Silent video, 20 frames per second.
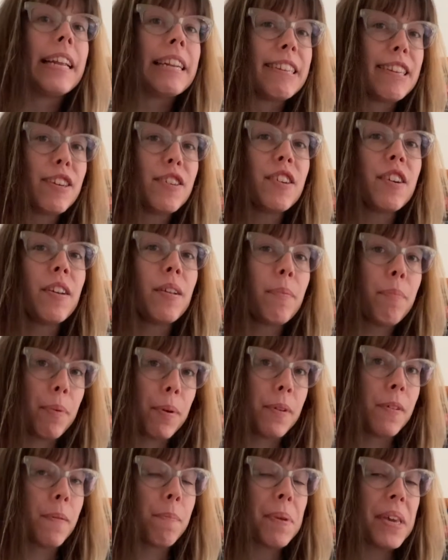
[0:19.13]
Digital
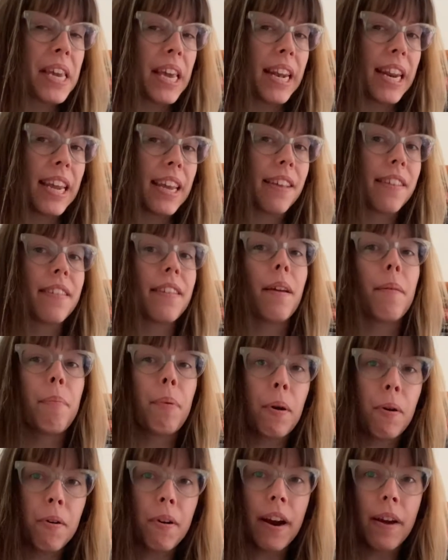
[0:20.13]
Bruce Beginnings, a
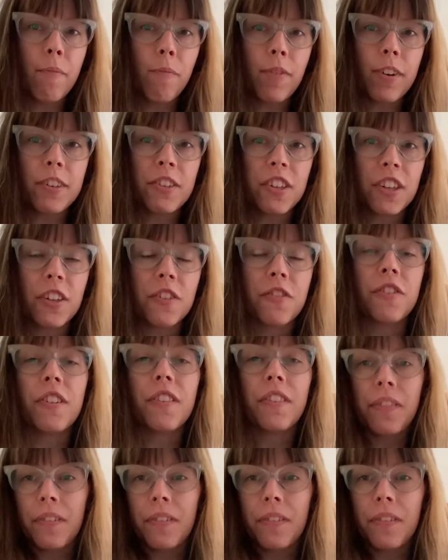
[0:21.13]
program for children